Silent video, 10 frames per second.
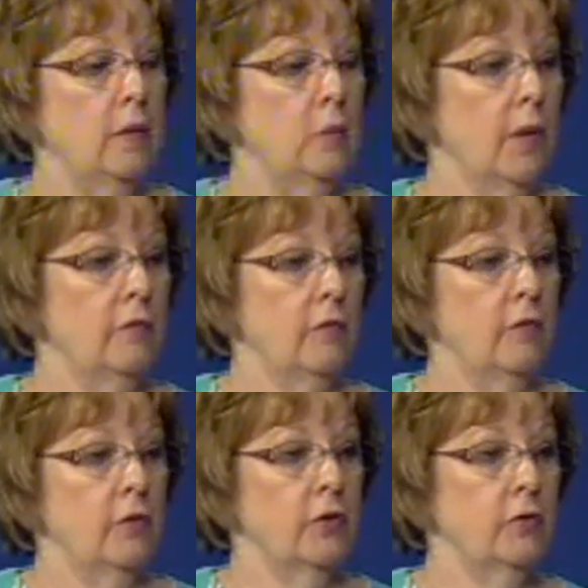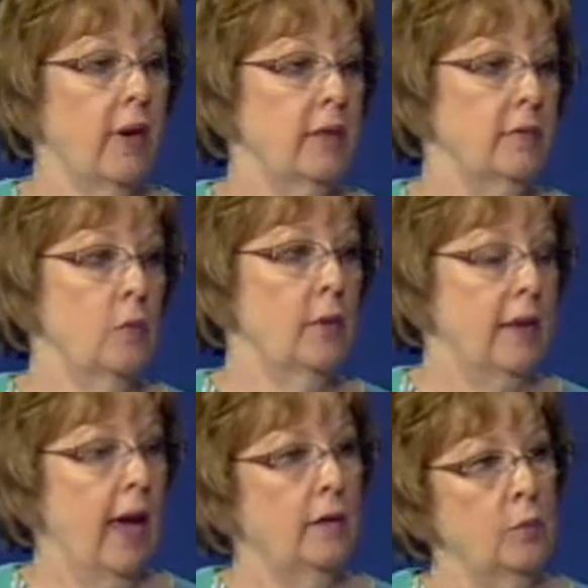One of the first grants that we
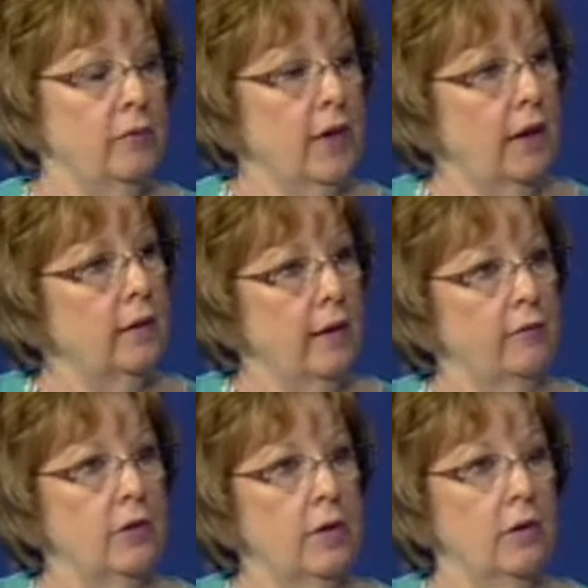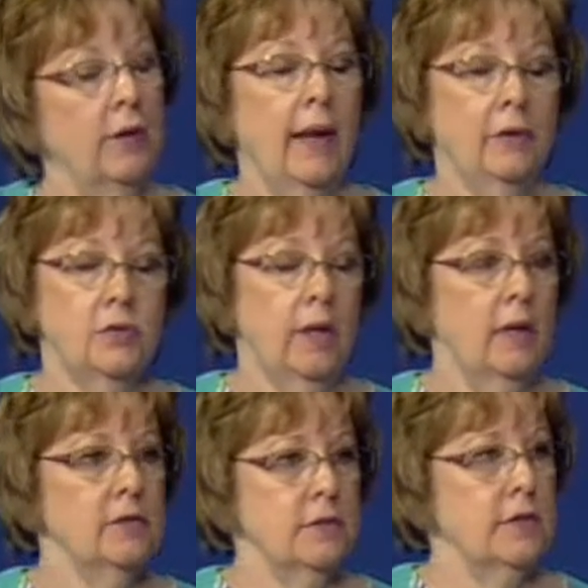got, and we've gotten it every year, and actually,
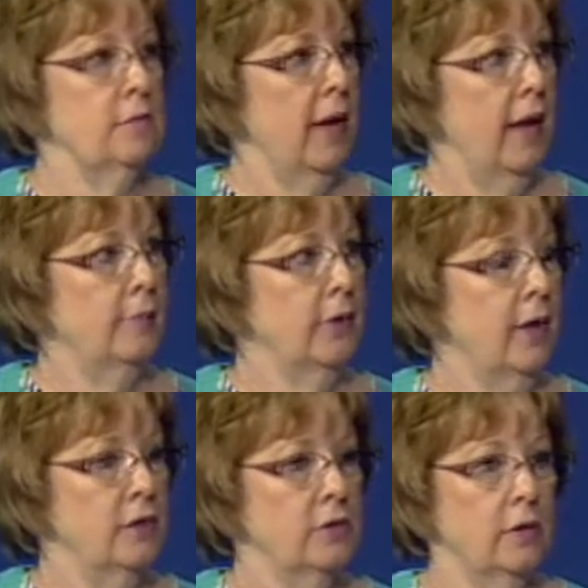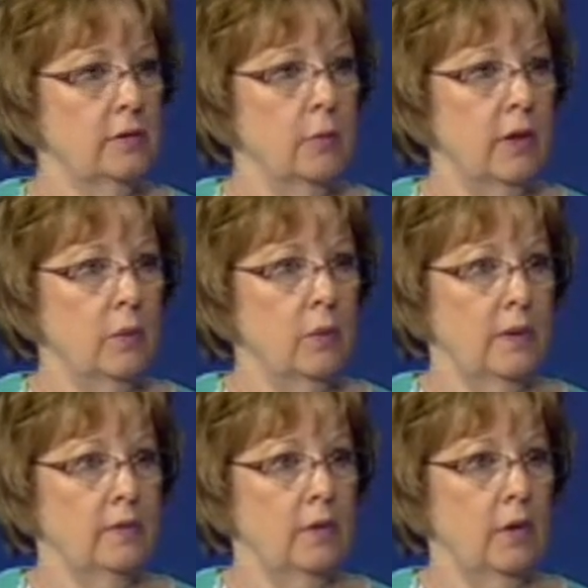I just did my application this morning,
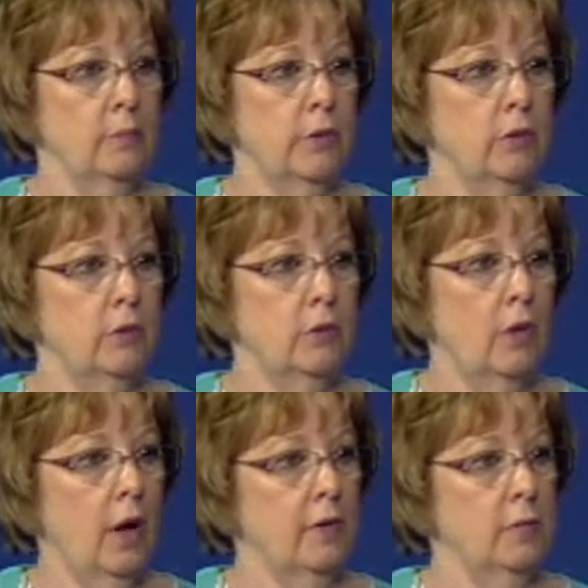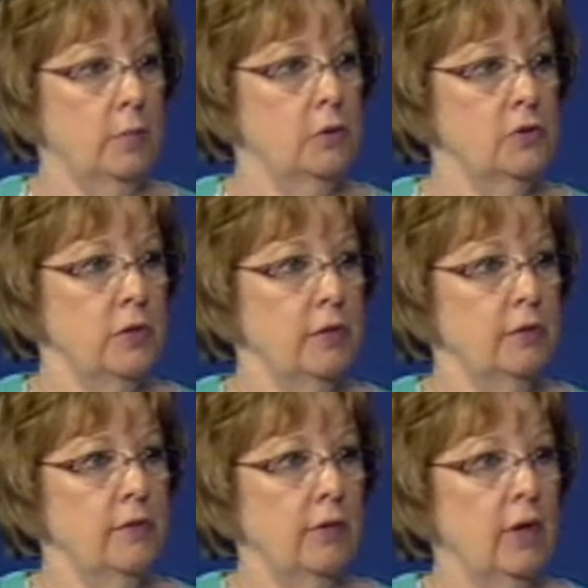was the Blue Cross Blue
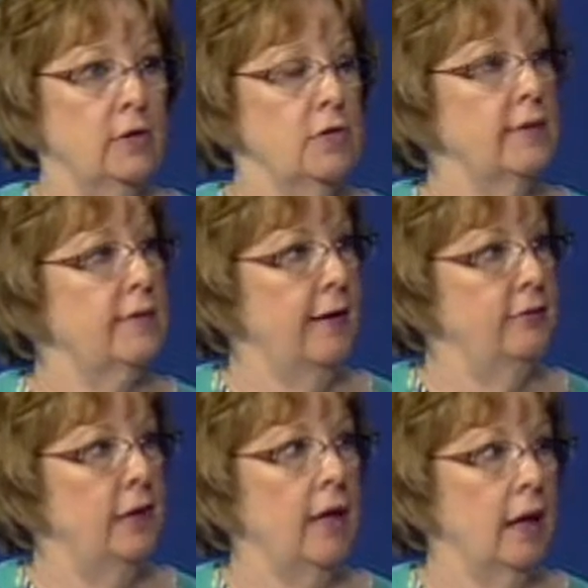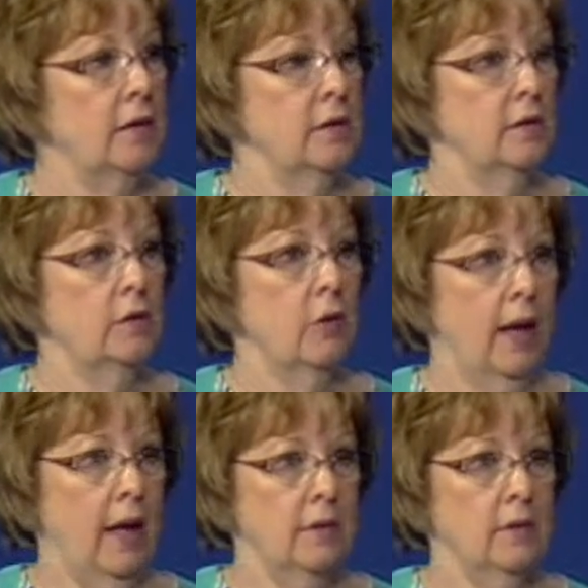Shield Foundation Safety Net
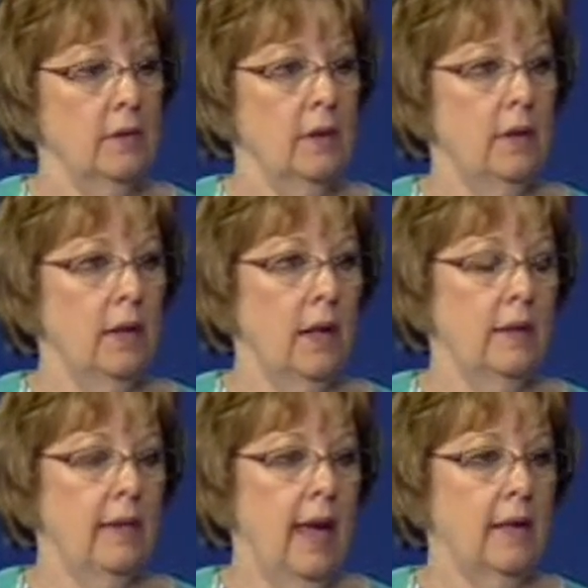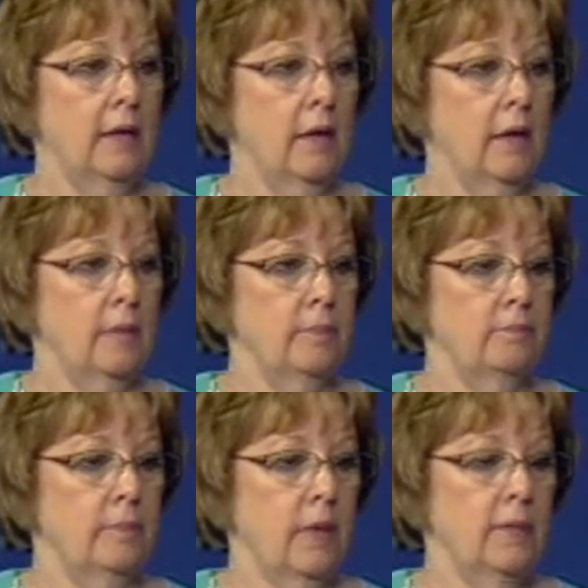grant and that
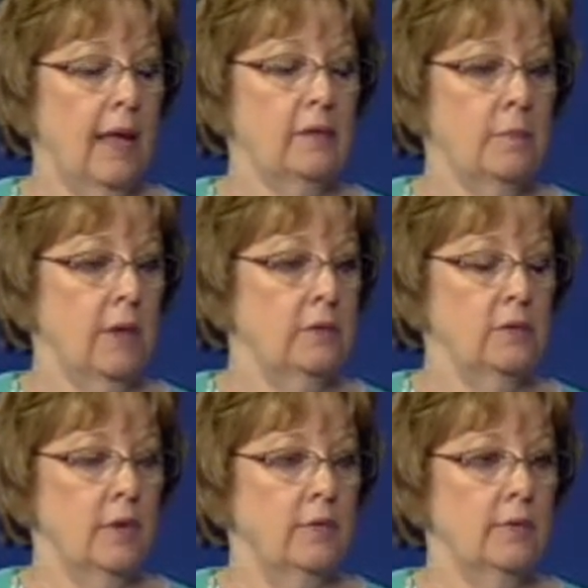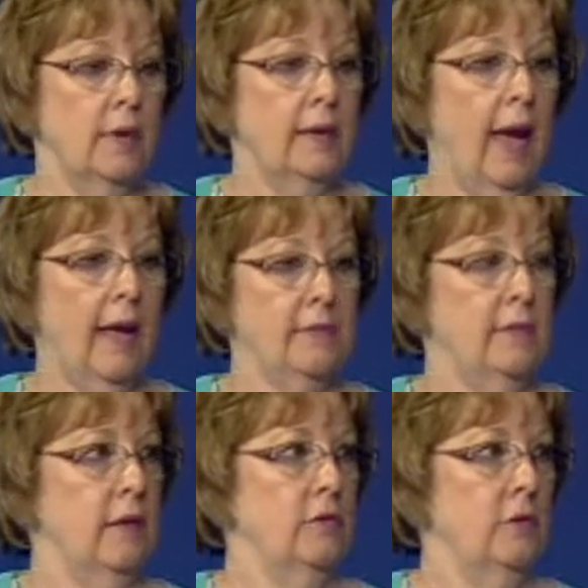um, that's been just a
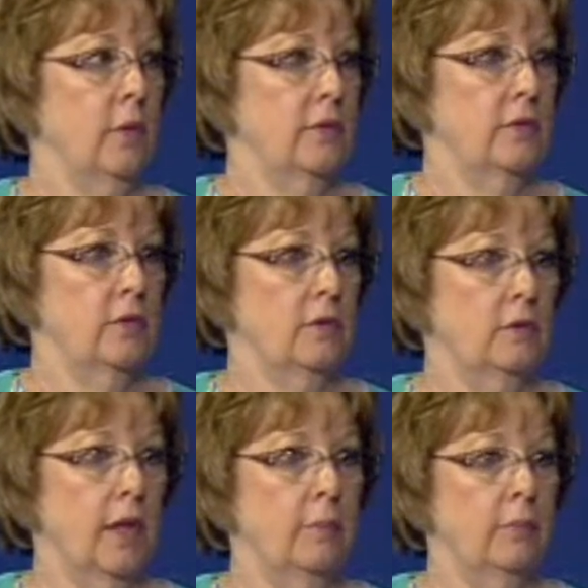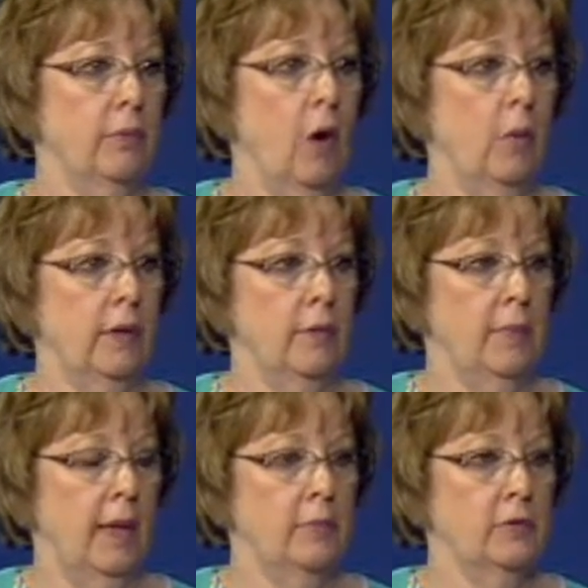godsend to us to keep going
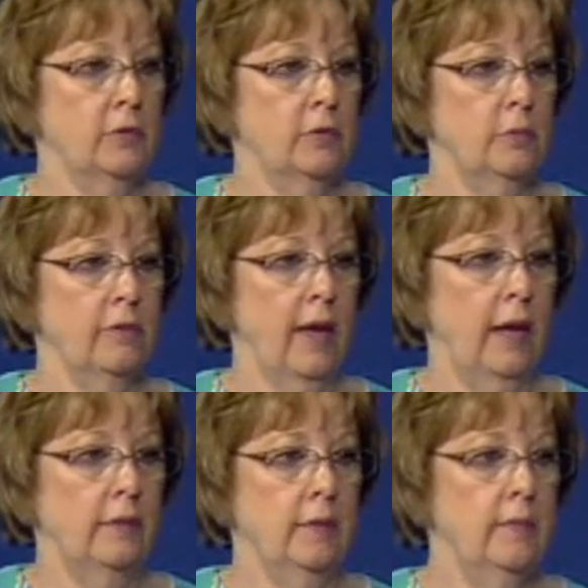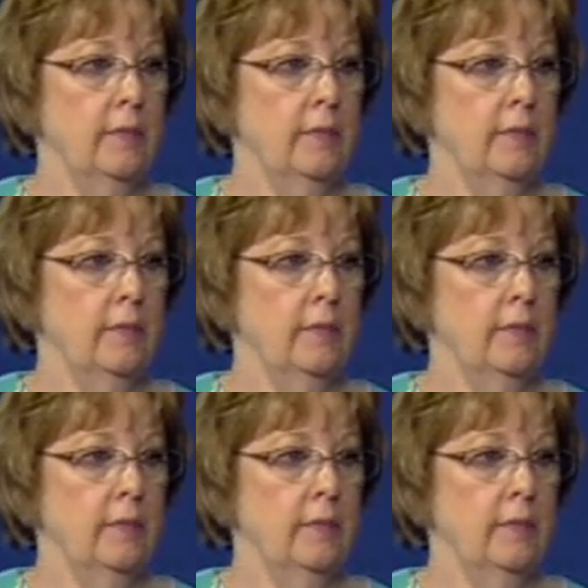and be able to provide